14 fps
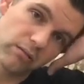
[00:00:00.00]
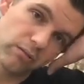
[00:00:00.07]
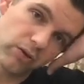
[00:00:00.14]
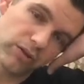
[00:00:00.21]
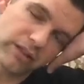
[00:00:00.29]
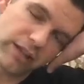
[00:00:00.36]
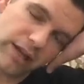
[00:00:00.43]

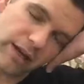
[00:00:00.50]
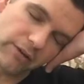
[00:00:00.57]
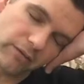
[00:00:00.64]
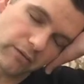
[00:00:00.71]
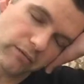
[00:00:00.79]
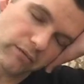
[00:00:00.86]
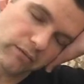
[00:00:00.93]
Pulling down,
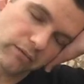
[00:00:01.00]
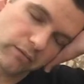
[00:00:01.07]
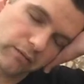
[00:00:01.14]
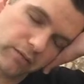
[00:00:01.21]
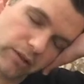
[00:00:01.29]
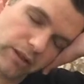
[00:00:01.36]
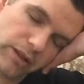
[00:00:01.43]

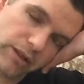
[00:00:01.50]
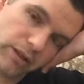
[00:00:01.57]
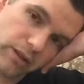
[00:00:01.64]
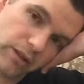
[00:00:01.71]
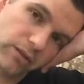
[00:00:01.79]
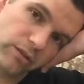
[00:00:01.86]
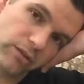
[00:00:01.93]
1,
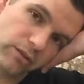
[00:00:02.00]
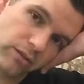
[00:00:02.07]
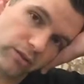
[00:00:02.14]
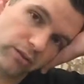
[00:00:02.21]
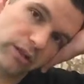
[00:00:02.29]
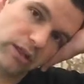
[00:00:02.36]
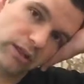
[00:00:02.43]
2,
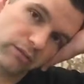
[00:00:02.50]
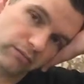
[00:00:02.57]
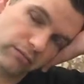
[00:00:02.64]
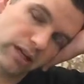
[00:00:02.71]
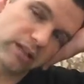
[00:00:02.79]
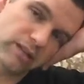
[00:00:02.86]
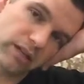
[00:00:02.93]
3,
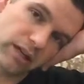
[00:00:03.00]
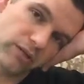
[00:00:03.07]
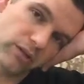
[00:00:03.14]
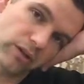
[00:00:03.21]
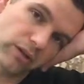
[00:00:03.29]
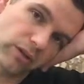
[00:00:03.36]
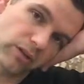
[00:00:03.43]

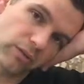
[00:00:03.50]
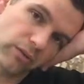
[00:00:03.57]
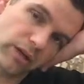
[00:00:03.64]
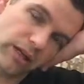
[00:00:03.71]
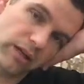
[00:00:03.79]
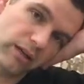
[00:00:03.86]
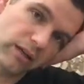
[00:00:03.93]
etc. to 20.
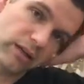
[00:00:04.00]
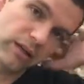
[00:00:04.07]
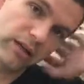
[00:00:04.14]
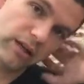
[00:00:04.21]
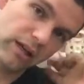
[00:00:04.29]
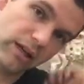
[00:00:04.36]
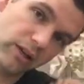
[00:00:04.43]

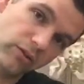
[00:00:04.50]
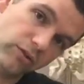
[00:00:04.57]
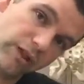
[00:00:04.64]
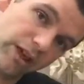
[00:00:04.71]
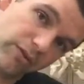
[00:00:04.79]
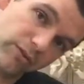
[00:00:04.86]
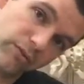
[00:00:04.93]
And I'll do
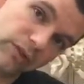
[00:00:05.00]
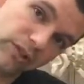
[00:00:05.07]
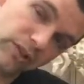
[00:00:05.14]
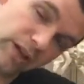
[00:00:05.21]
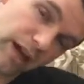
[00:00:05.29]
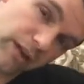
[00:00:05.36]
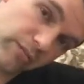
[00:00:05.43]
that 3
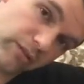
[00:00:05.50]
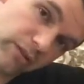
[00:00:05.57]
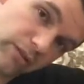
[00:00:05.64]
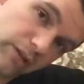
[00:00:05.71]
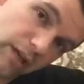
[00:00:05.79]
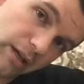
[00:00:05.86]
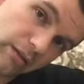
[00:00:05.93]
times,
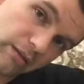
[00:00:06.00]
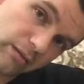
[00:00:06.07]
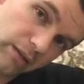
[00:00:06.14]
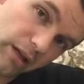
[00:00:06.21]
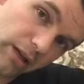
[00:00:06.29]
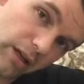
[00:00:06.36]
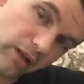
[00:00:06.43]
okay?
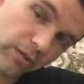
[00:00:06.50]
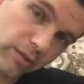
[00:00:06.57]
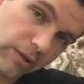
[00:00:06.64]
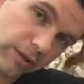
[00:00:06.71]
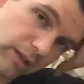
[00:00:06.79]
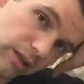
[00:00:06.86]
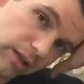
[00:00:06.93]
Another
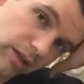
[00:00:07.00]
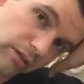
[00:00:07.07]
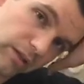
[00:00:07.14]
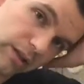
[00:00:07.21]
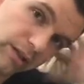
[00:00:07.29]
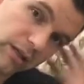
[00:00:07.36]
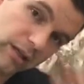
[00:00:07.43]
one, another one.
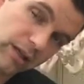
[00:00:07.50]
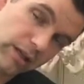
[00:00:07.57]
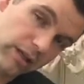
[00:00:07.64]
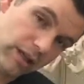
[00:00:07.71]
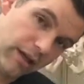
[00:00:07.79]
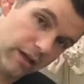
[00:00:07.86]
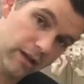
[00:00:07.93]

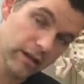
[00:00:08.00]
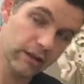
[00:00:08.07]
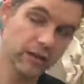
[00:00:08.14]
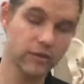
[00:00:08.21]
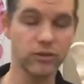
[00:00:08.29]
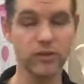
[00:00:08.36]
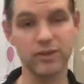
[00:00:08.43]

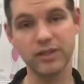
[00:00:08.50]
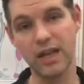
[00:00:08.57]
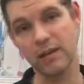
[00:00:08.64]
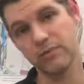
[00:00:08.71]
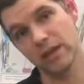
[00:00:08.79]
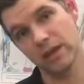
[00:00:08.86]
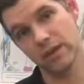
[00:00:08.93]
Same
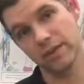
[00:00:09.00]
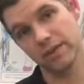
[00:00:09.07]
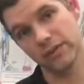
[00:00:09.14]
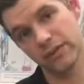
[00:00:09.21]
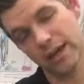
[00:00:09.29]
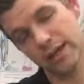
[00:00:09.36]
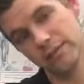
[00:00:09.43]
thing on this
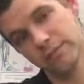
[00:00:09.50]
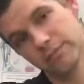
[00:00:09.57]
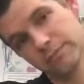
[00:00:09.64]
side.